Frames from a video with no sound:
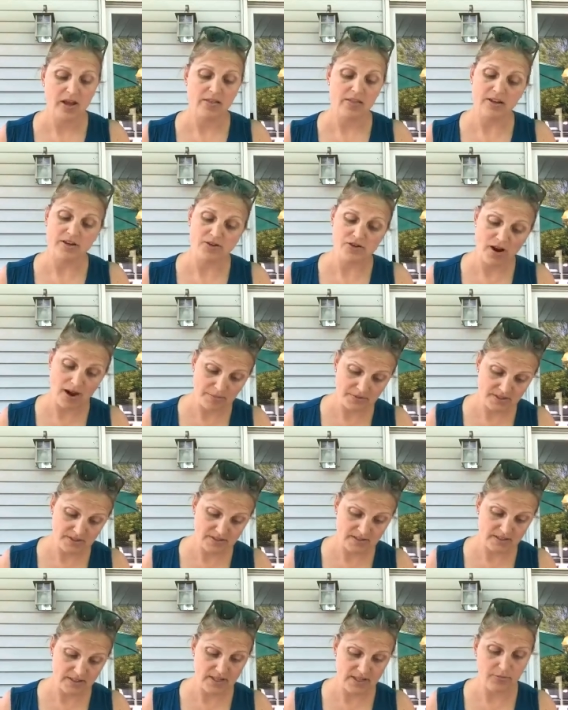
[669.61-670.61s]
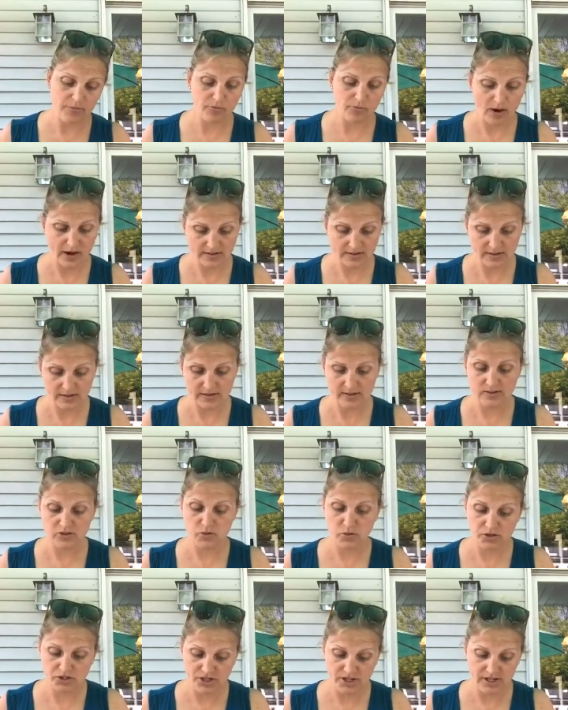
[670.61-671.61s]
then drops to sleep, restless,
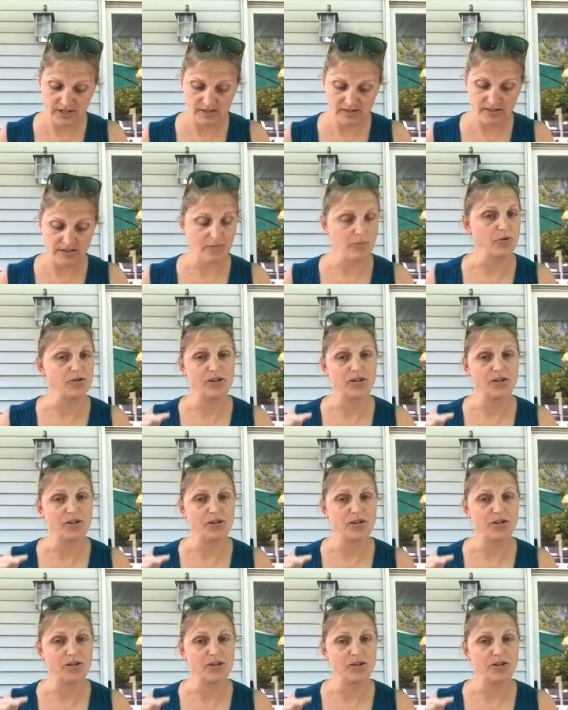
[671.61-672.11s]
twitching in sleep,